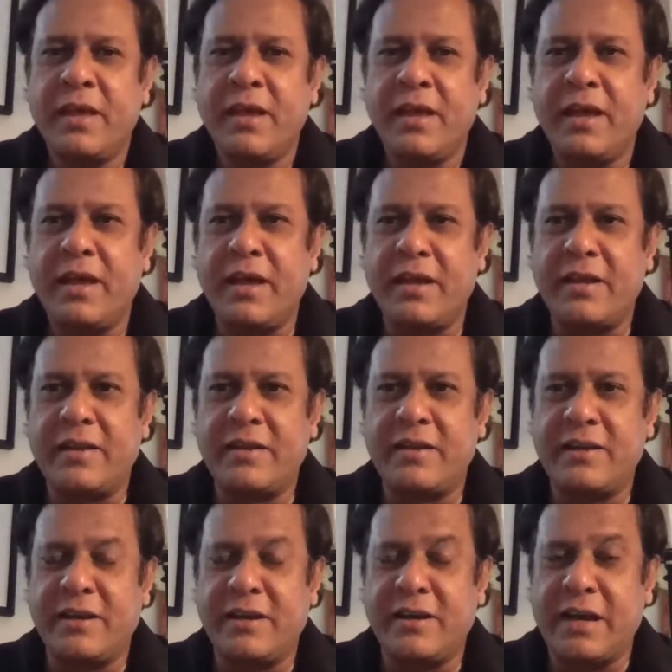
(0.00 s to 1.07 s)
And
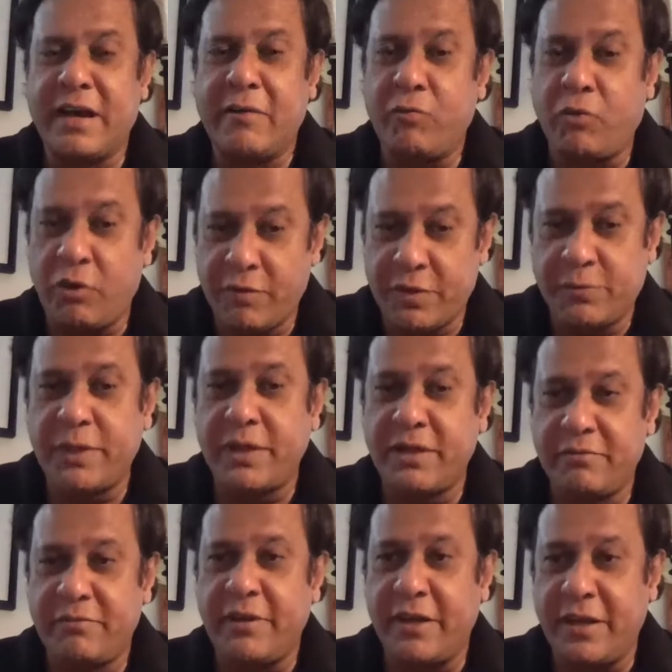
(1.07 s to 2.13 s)
I've always
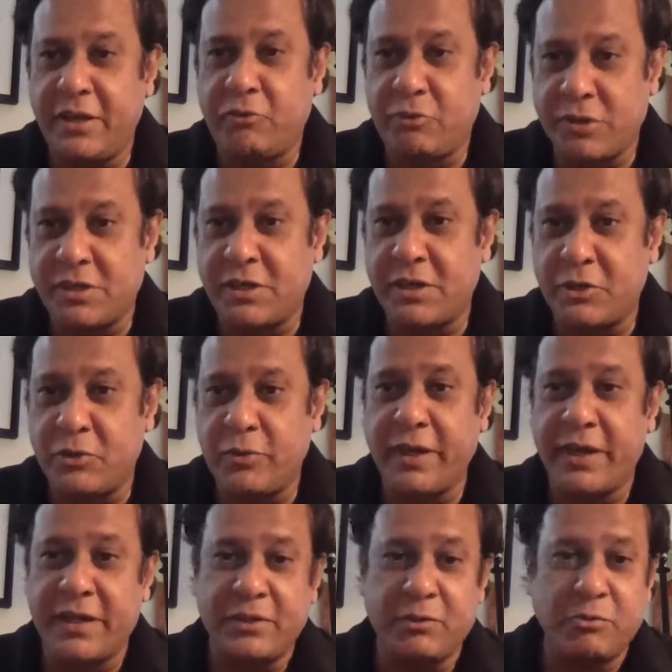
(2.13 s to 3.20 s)
been interested in doing
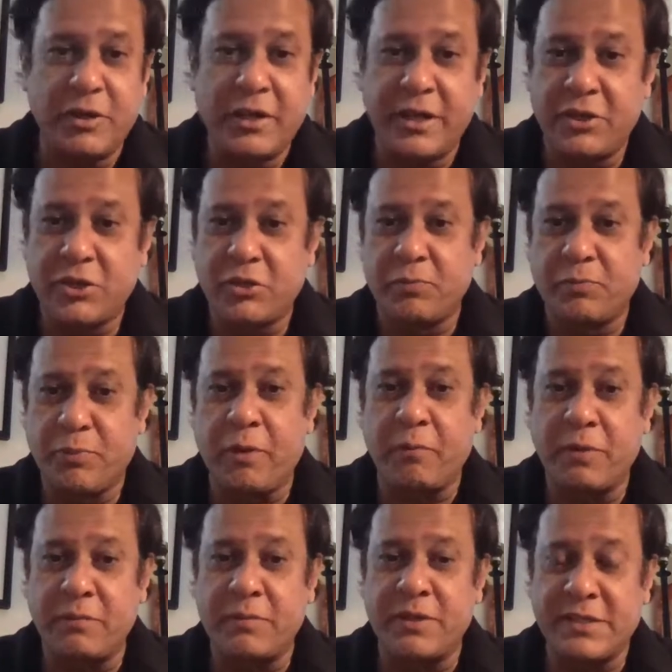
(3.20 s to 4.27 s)
it. The only issue,
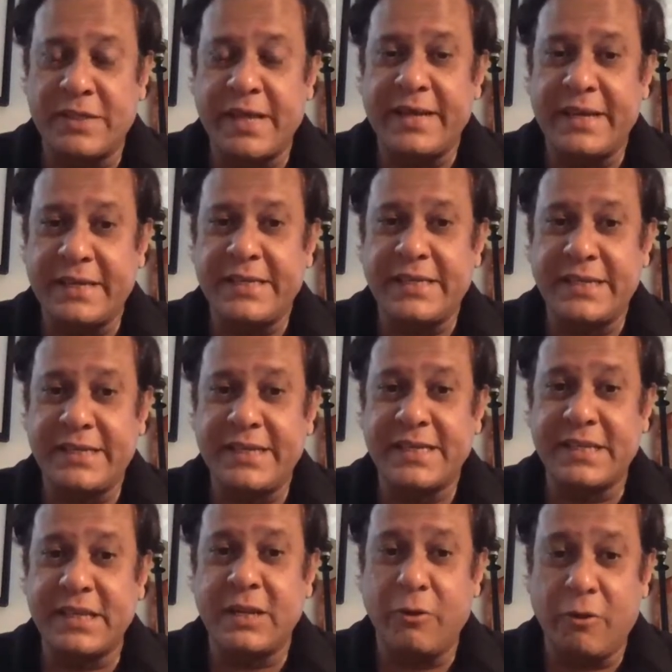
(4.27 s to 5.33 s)
problem is that it takes
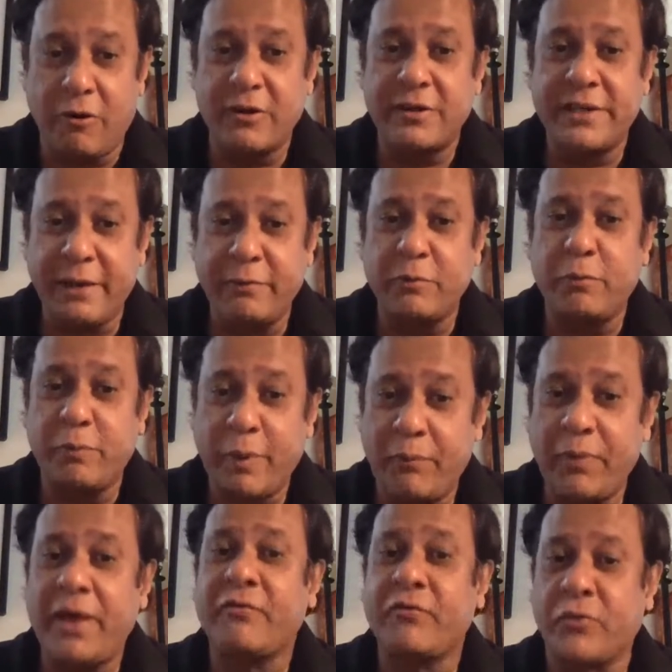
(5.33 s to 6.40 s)
a long time to
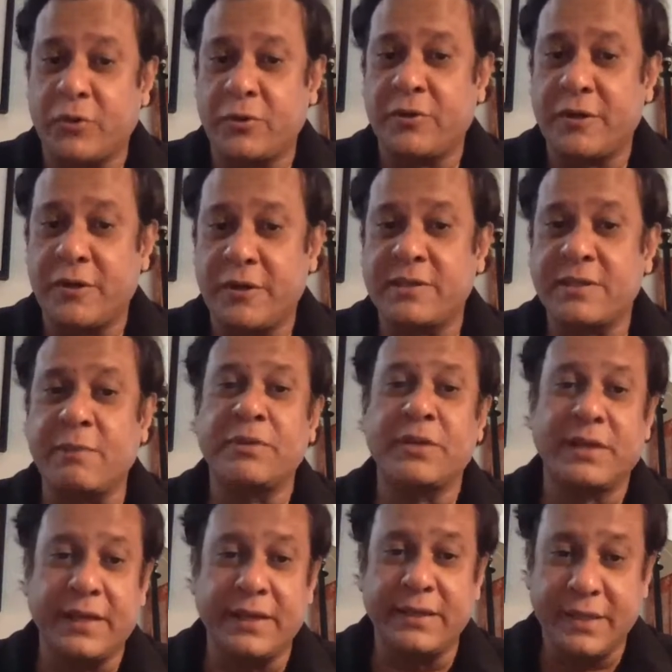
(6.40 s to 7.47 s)
prepare for something
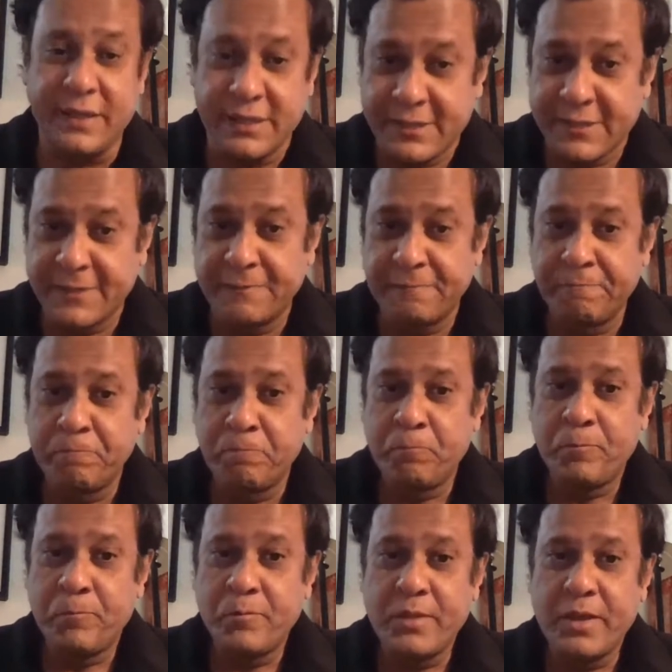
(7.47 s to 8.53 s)
like this.
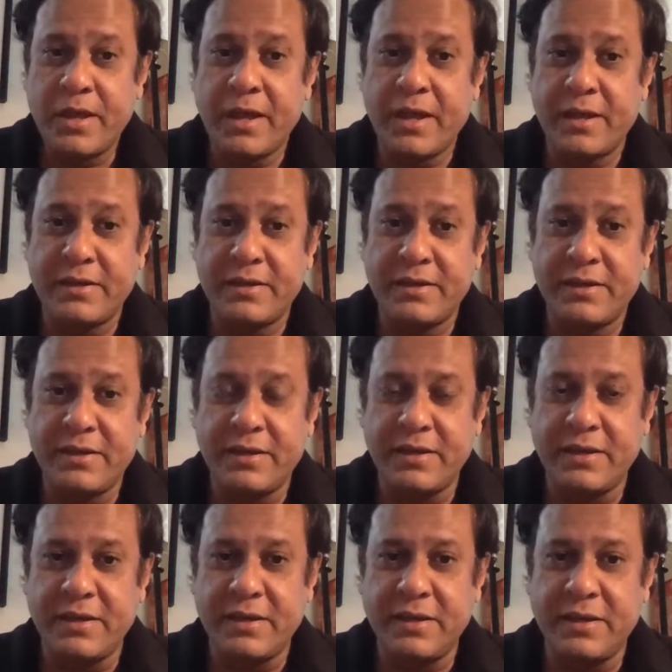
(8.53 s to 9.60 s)

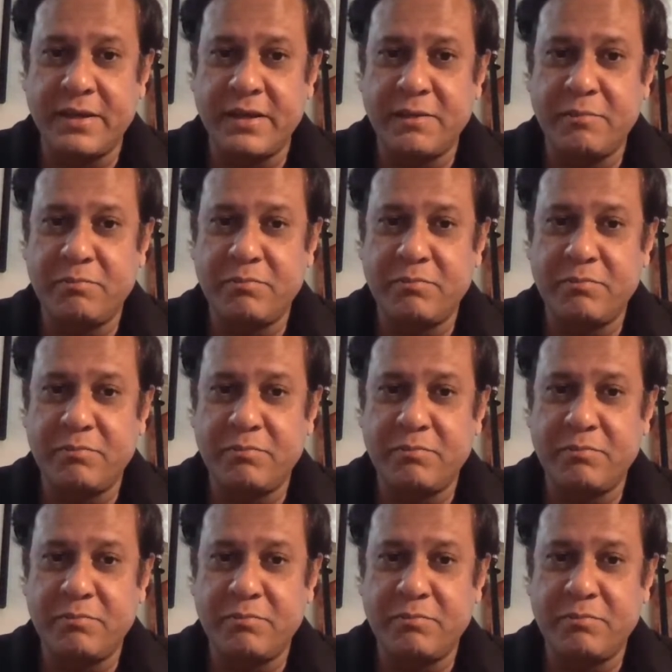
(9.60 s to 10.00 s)
But